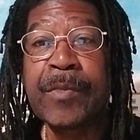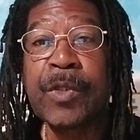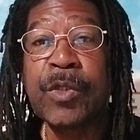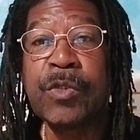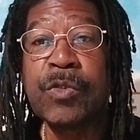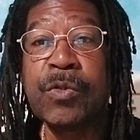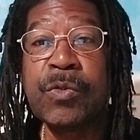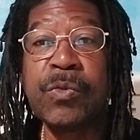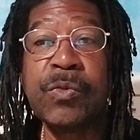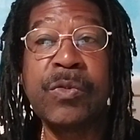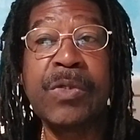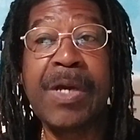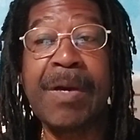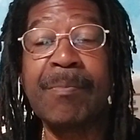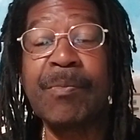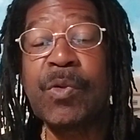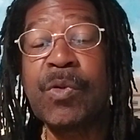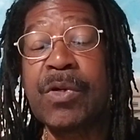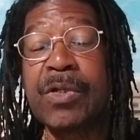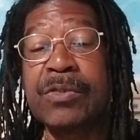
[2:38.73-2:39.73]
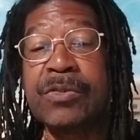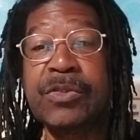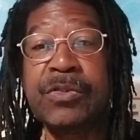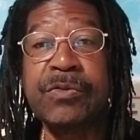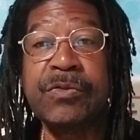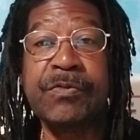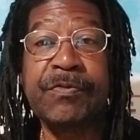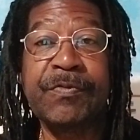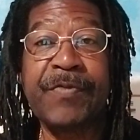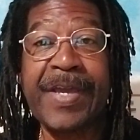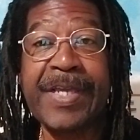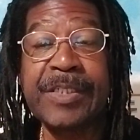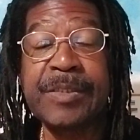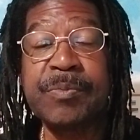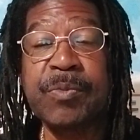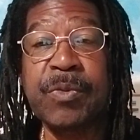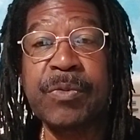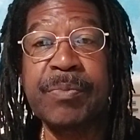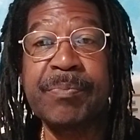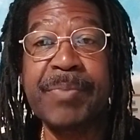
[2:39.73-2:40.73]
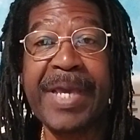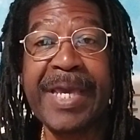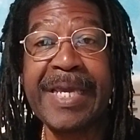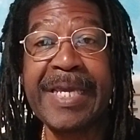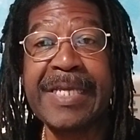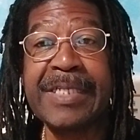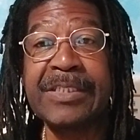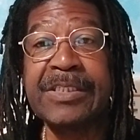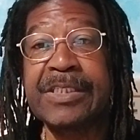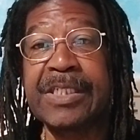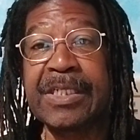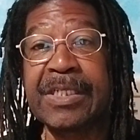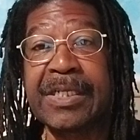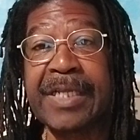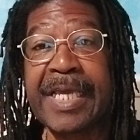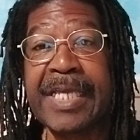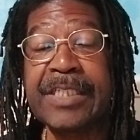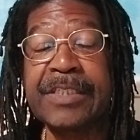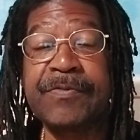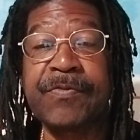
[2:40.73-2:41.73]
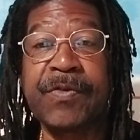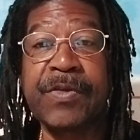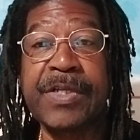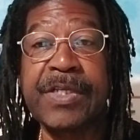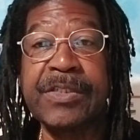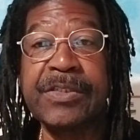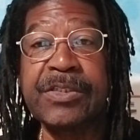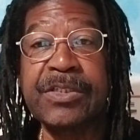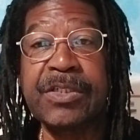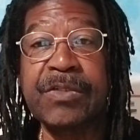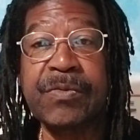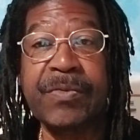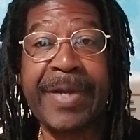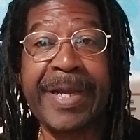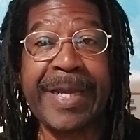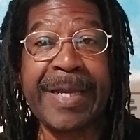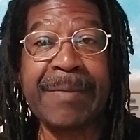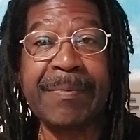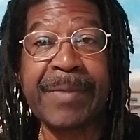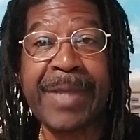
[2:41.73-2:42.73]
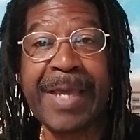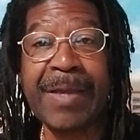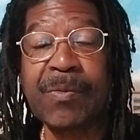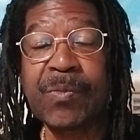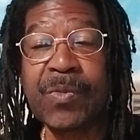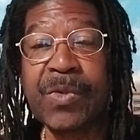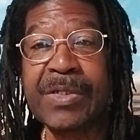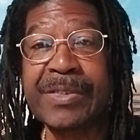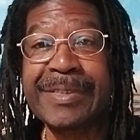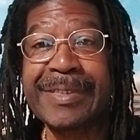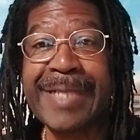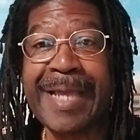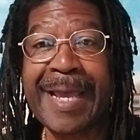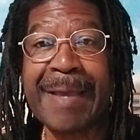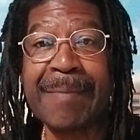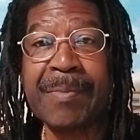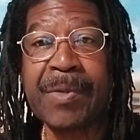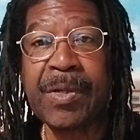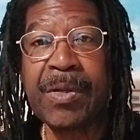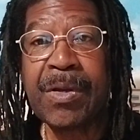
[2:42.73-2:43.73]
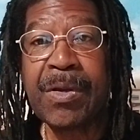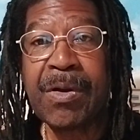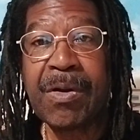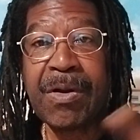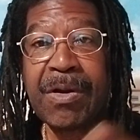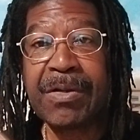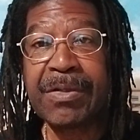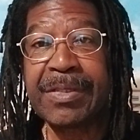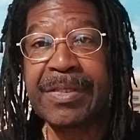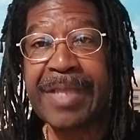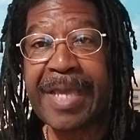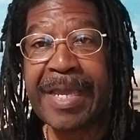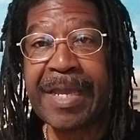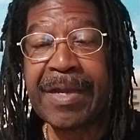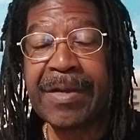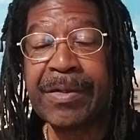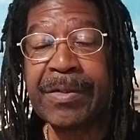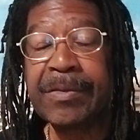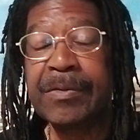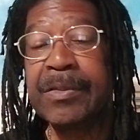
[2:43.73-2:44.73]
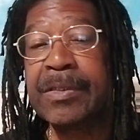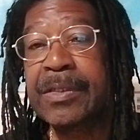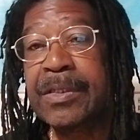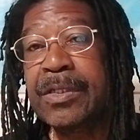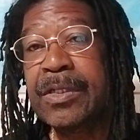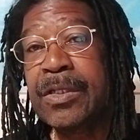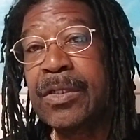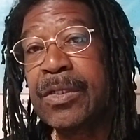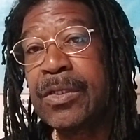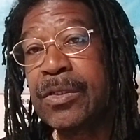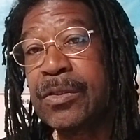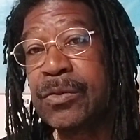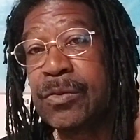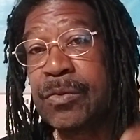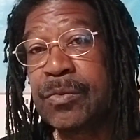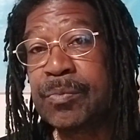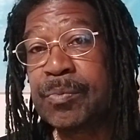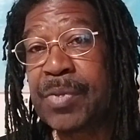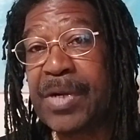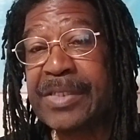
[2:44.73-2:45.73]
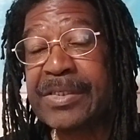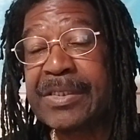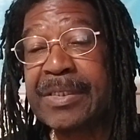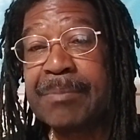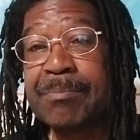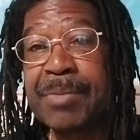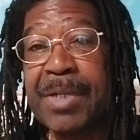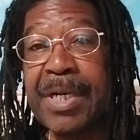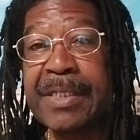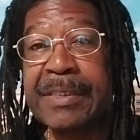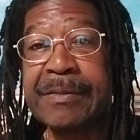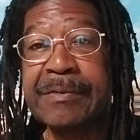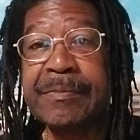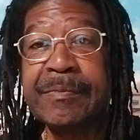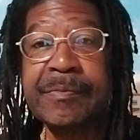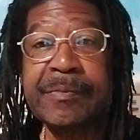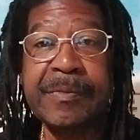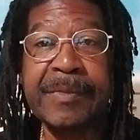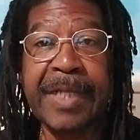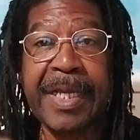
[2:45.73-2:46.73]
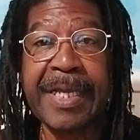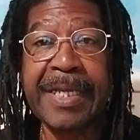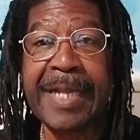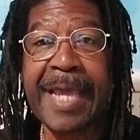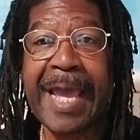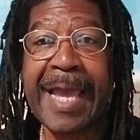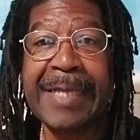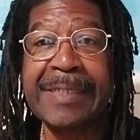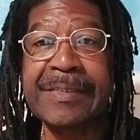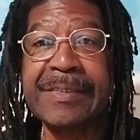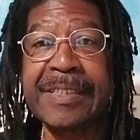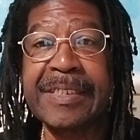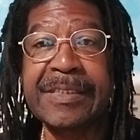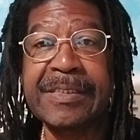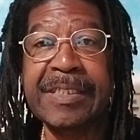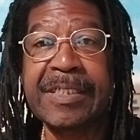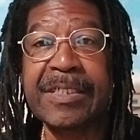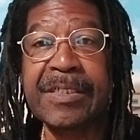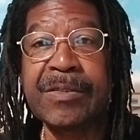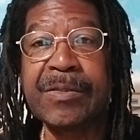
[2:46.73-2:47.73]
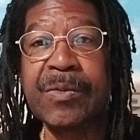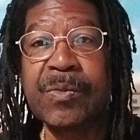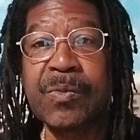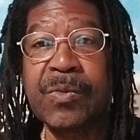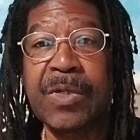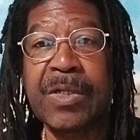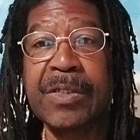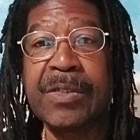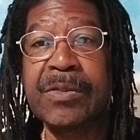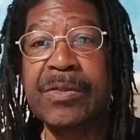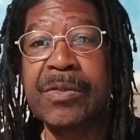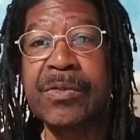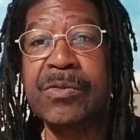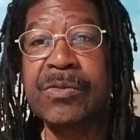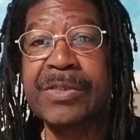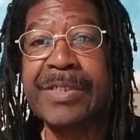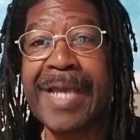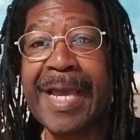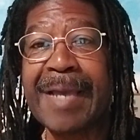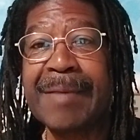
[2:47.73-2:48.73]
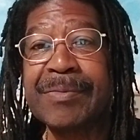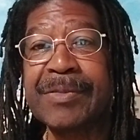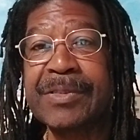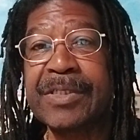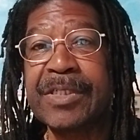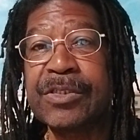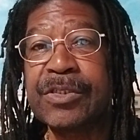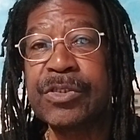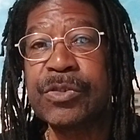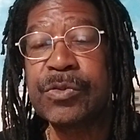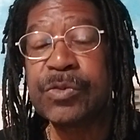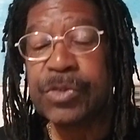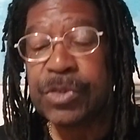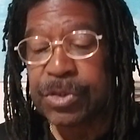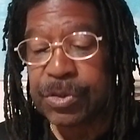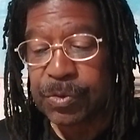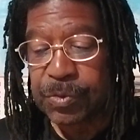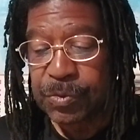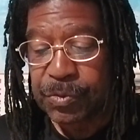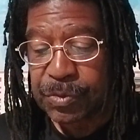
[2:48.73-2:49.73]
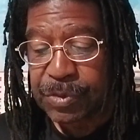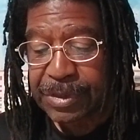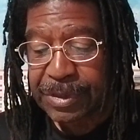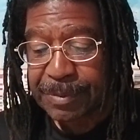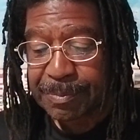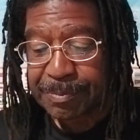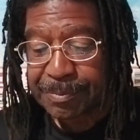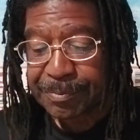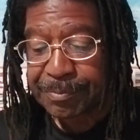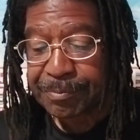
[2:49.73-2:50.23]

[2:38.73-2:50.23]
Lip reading: You come onto Facebook page, the links for Instagram and WhatsApp are there. You press the button and access either one of those apps that you choose.